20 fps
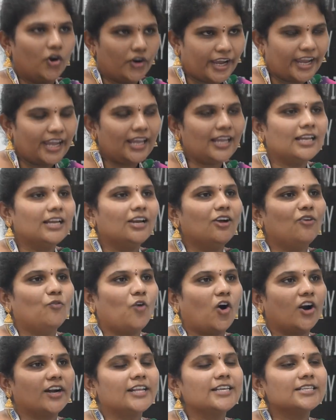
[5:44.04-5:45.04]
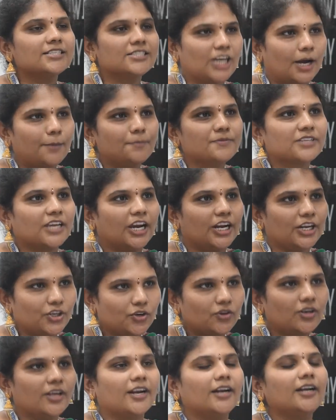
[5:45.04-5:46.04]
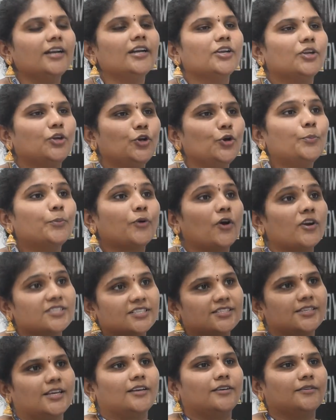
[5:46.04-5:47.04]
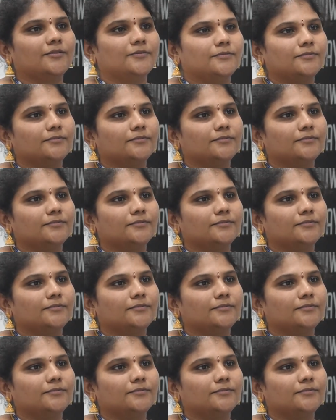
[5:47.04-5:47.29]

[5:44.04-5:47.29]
Okay, what is job scheduler and queue processor?